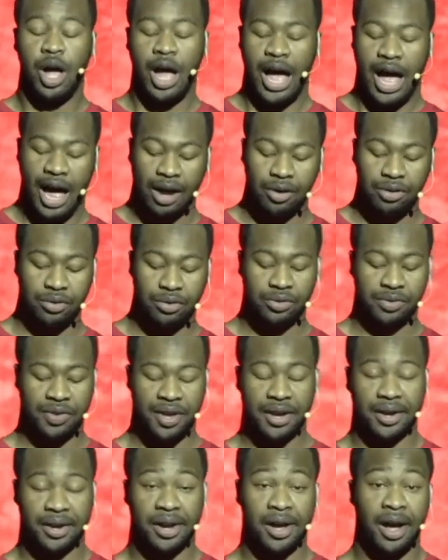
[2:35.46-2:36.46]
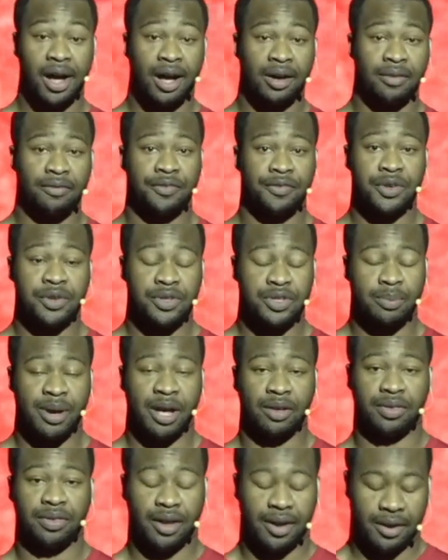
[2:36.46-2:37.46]
How do you think God feels
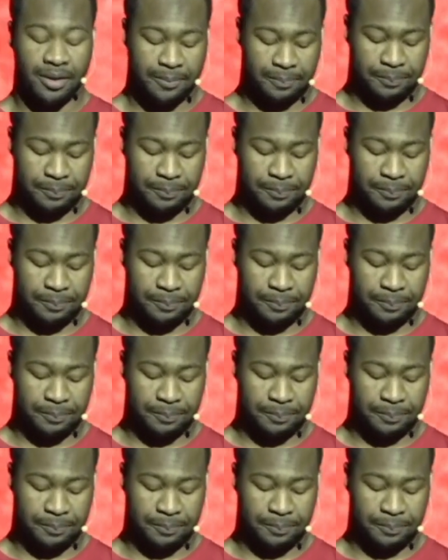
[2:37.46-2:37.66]
about that?